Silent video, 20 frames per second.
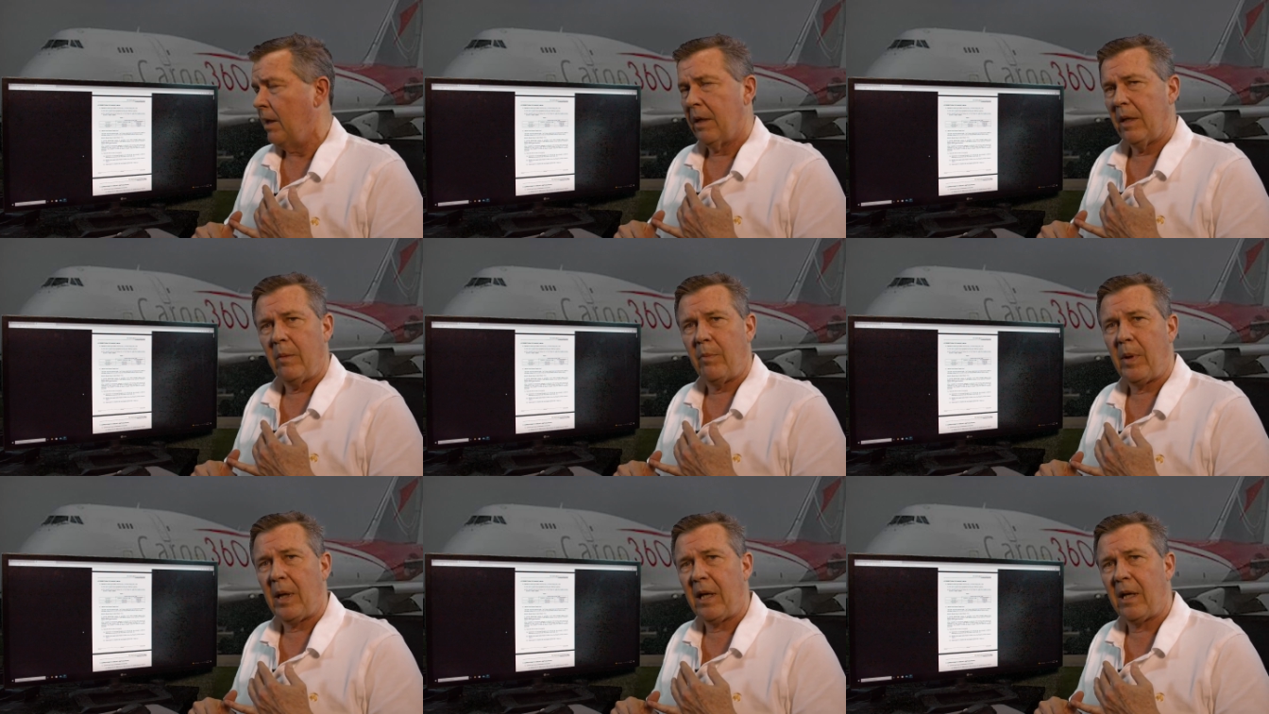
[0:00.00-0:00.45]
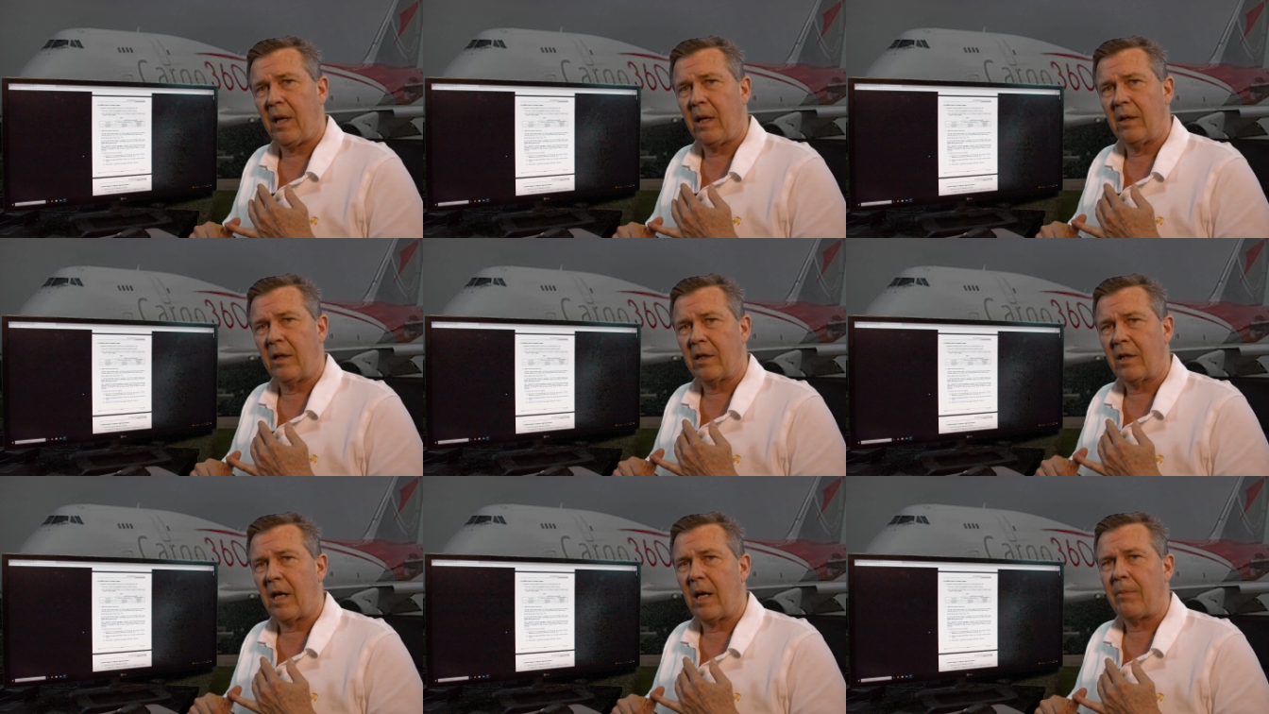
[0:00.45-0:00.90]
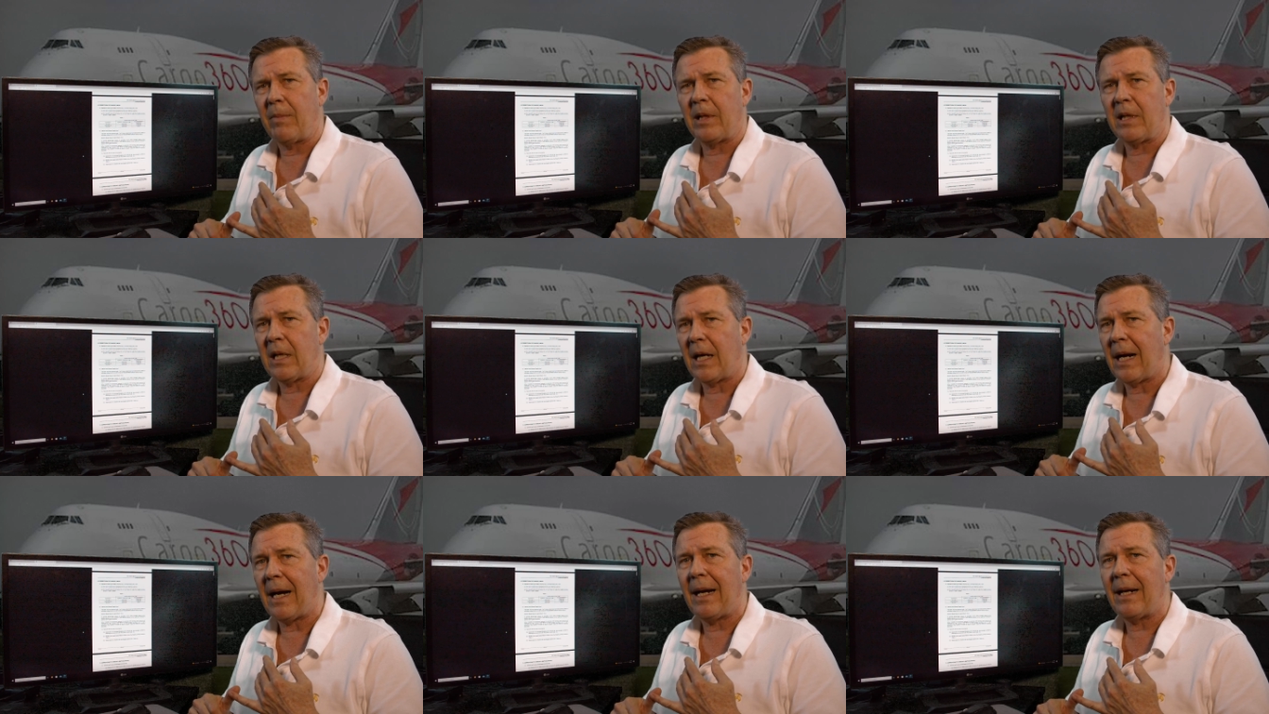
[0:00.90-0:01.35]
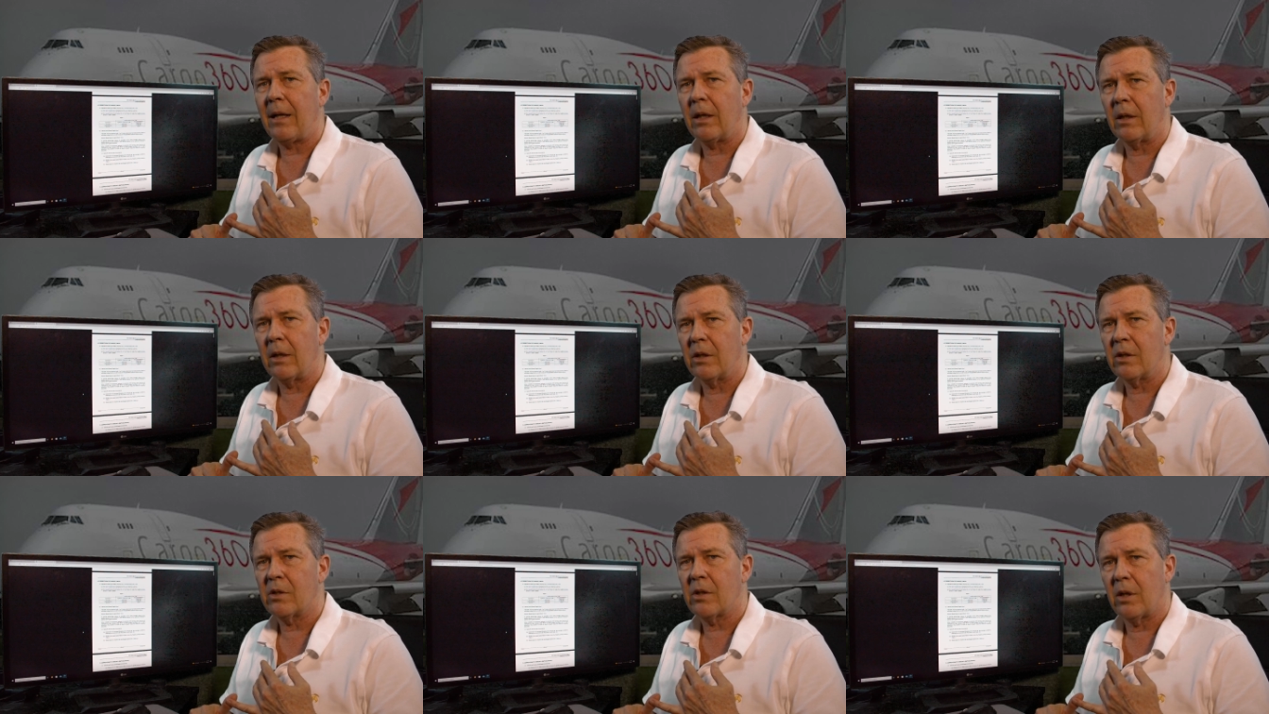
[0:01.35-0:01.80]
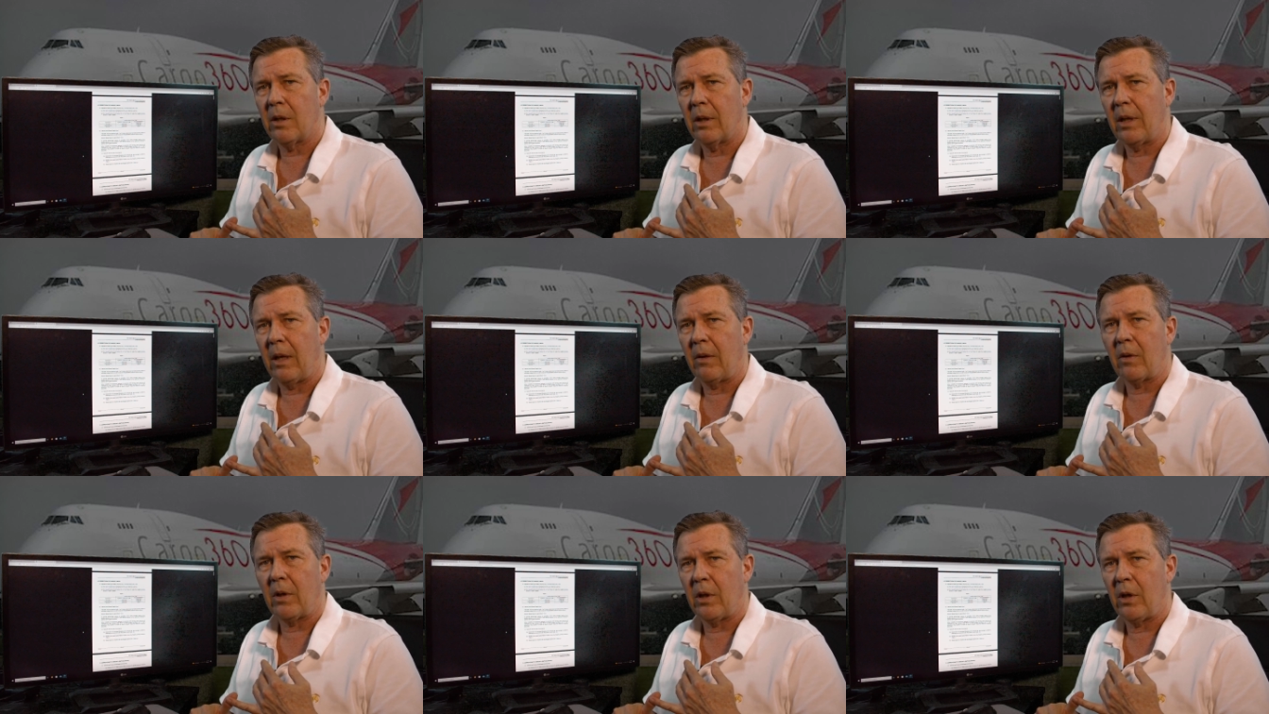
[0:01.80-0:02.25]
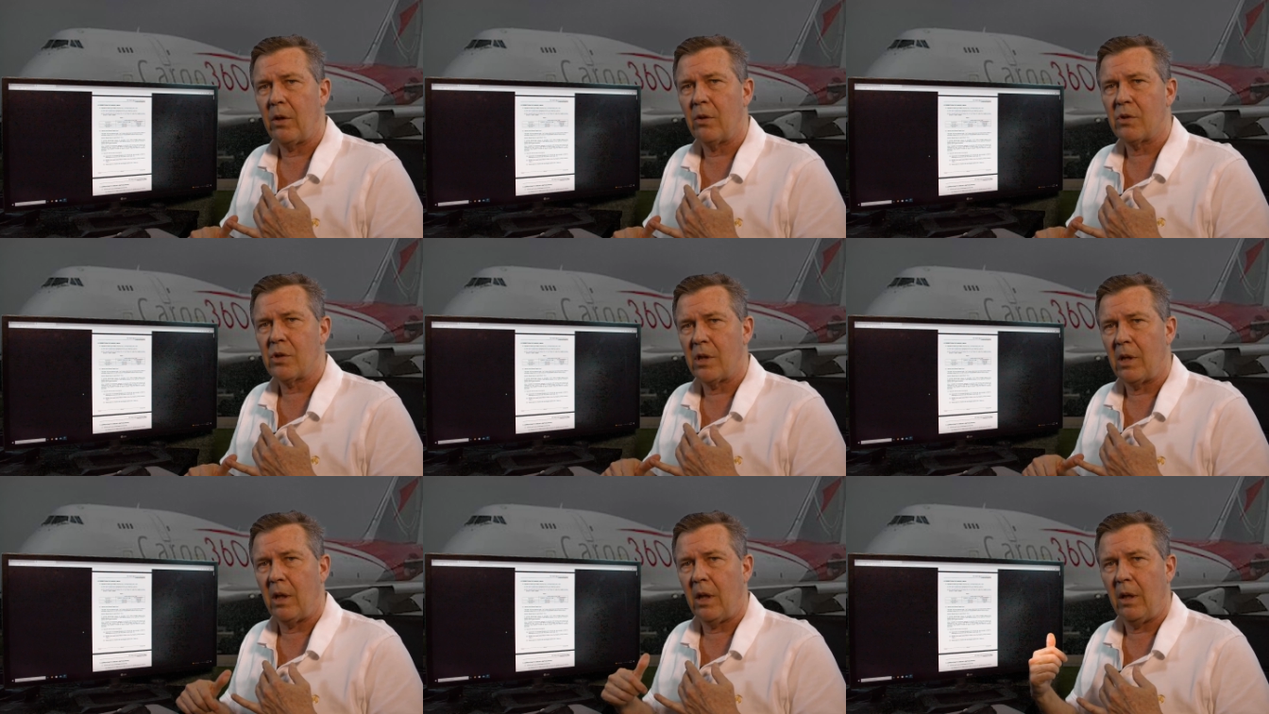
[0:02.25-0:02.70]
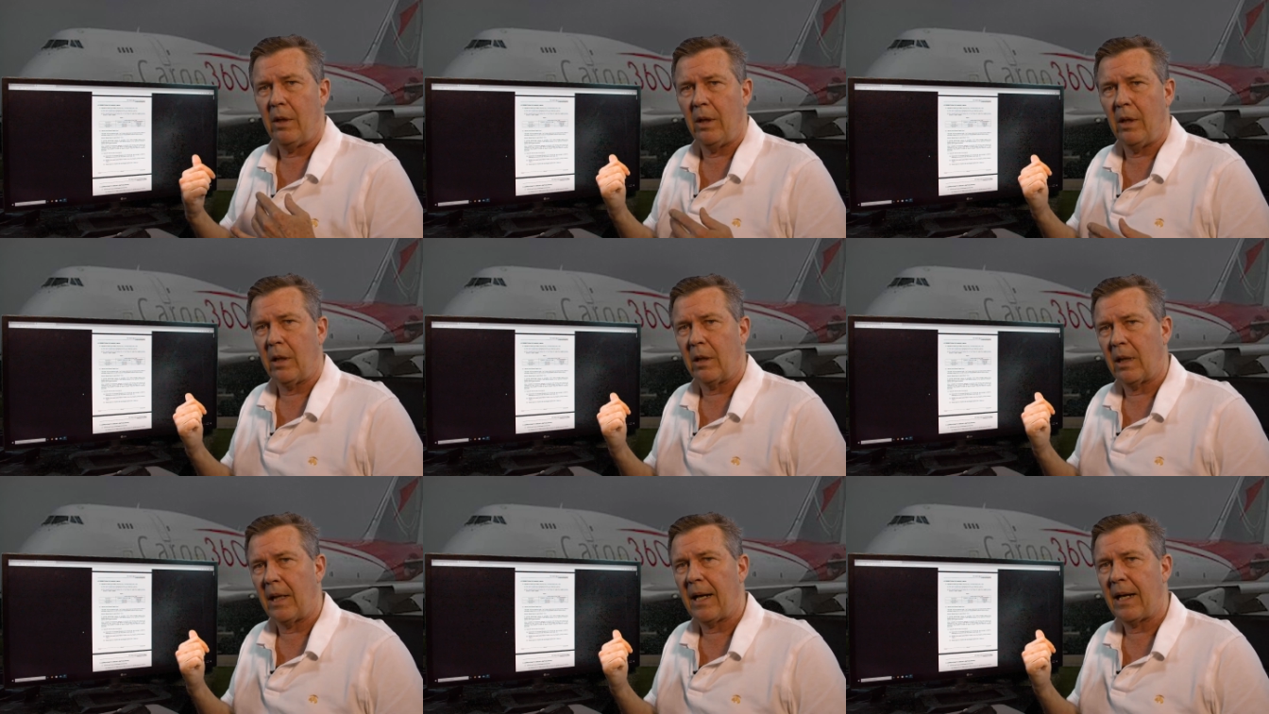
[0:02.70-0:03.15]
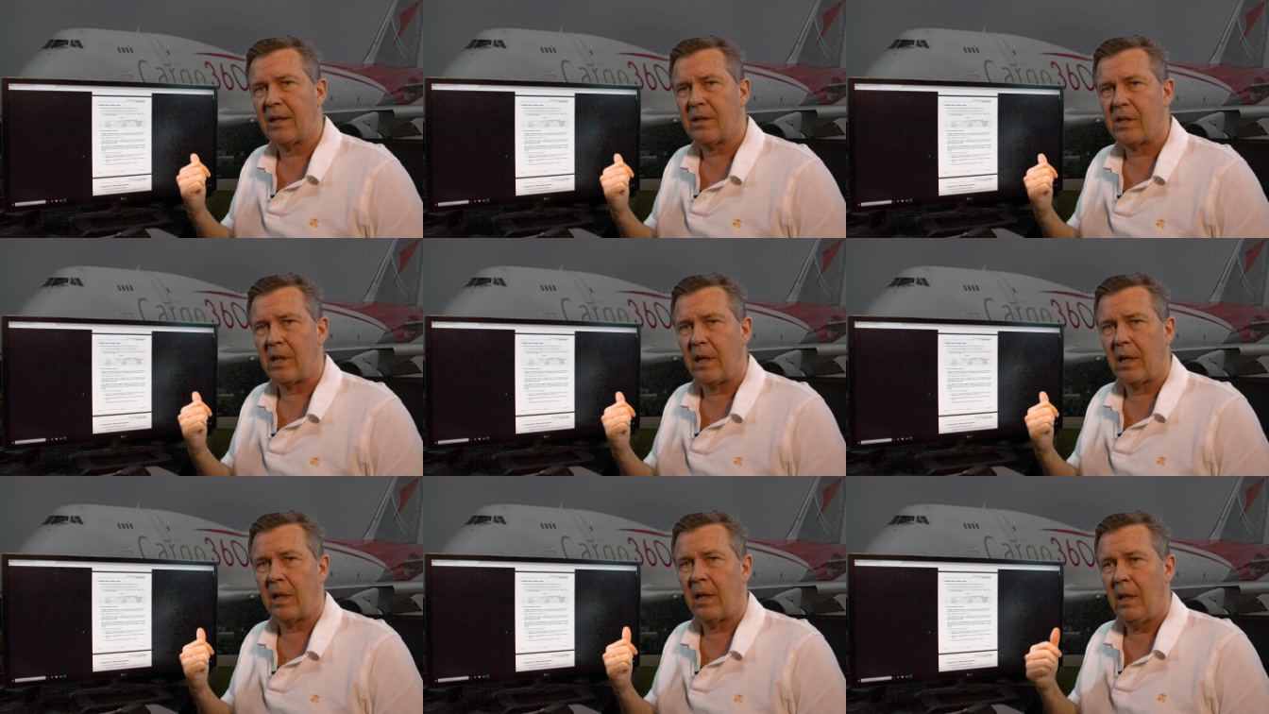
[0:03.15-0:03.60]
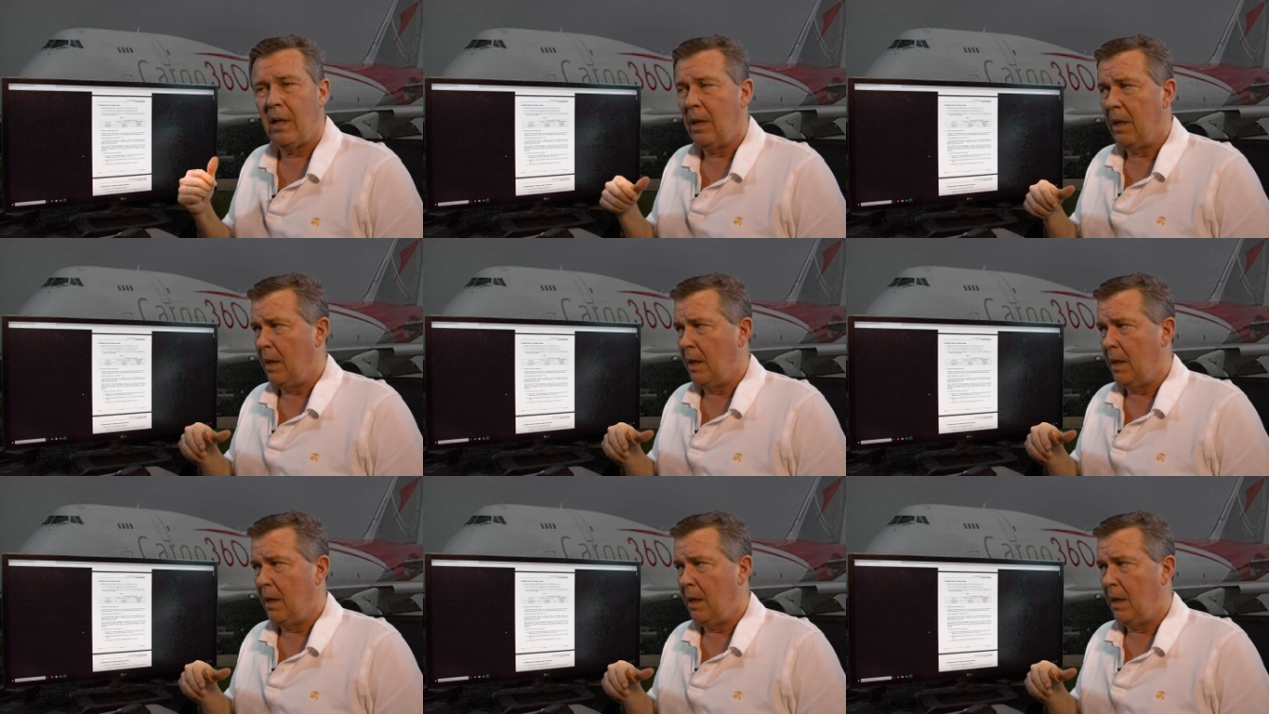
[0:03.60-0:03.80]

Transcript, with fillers: depending on the type of tires they were using on the classic,